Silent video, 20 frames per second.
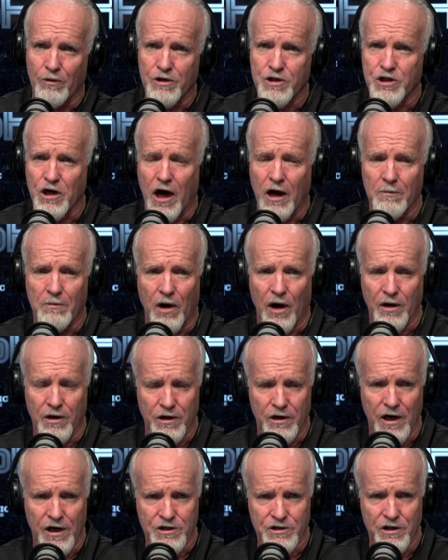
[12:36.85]
with John
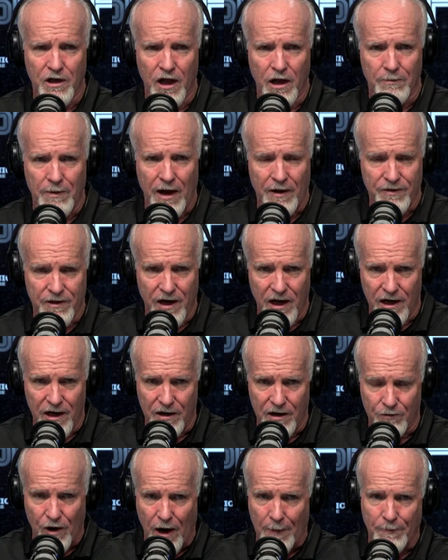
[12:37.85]
Martin yesterday about that he
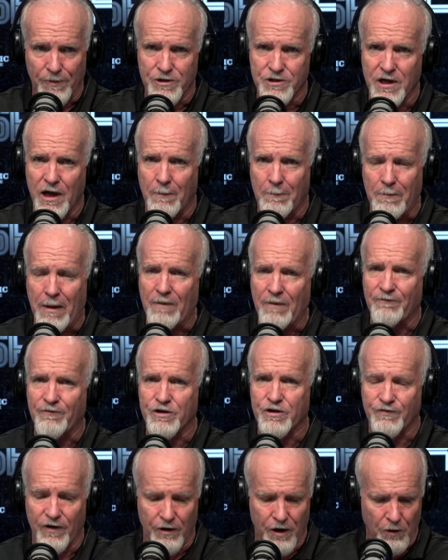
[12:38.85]
didn't represent
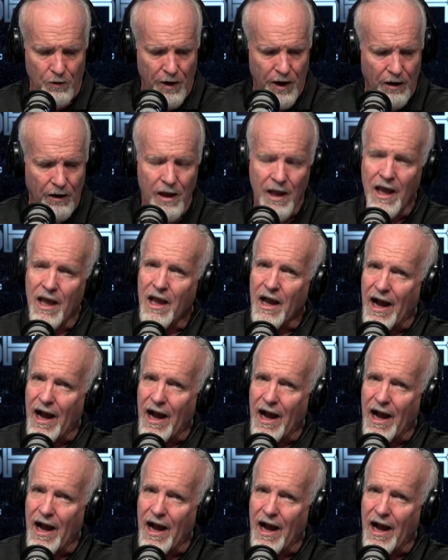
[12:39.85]
Memphis very well.